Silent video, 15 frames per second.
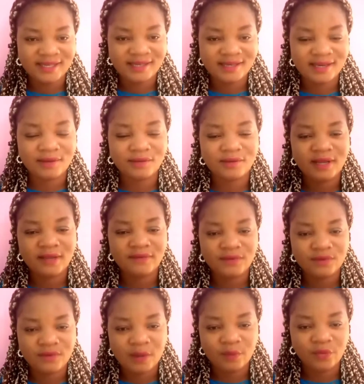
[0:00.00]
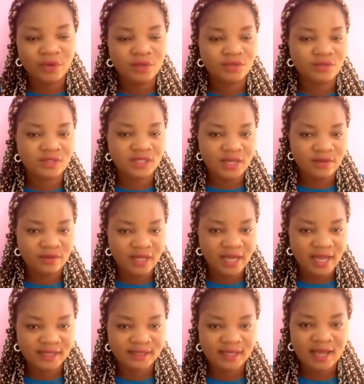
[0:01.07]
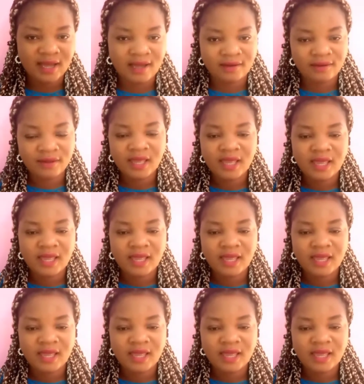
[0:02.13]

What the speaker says: In another video, I'm going to tell you guys how